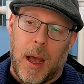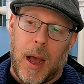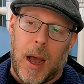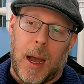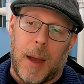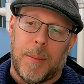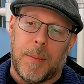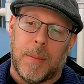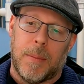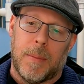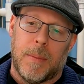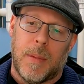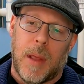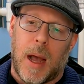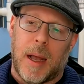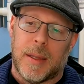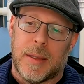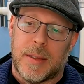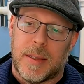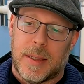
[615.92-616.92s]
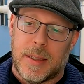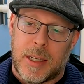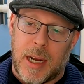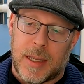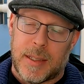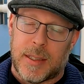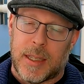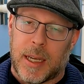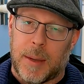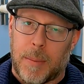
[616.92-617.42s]
I'm not
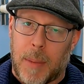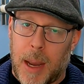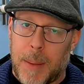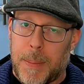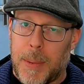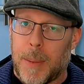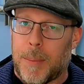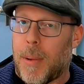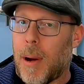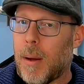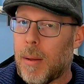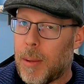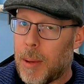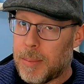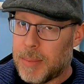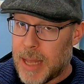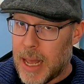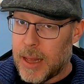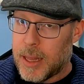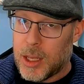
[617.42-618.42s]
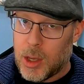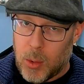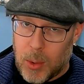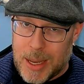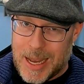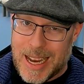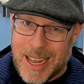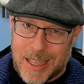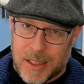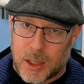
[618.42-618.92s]
suggesting it might be a problem. I'm telling you
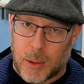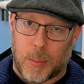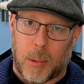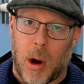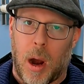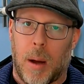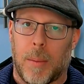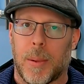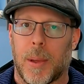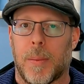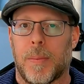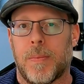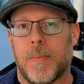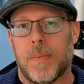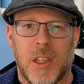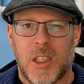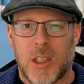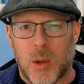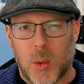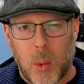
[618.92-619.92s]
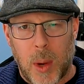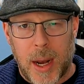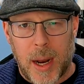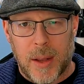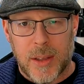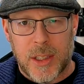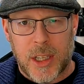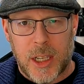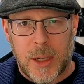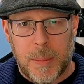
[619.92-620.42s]
it is a problem. So what
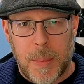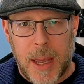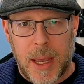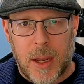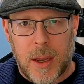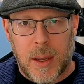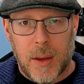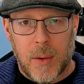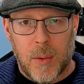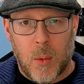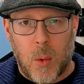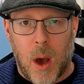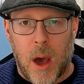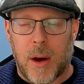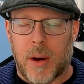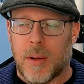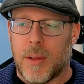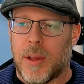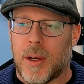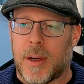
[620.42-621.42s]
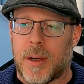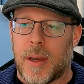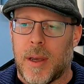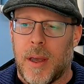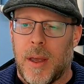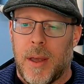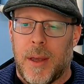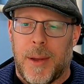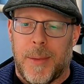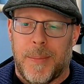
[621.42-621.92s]
else could make water look
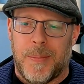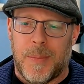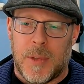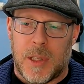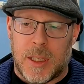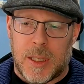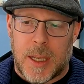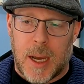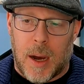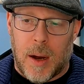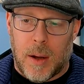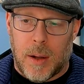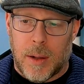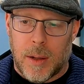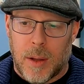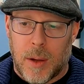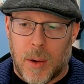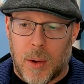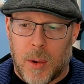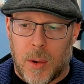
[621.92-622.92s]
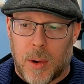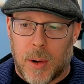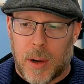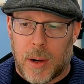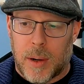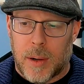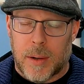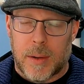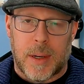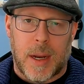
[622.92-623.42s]
dull
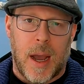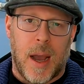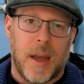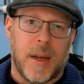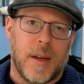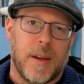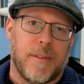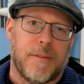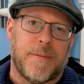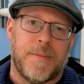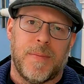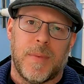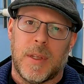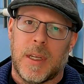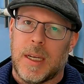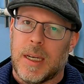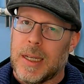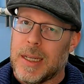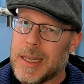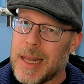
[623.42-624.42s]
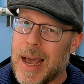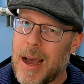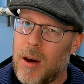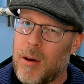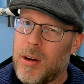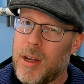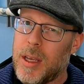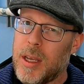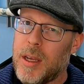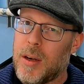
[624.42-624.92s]
or kind of
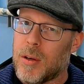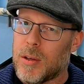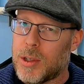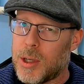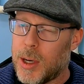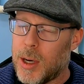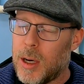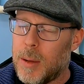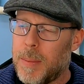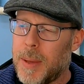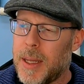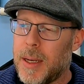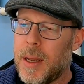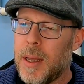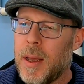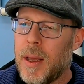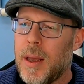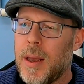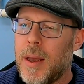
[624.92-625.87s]
cloudy or turbid?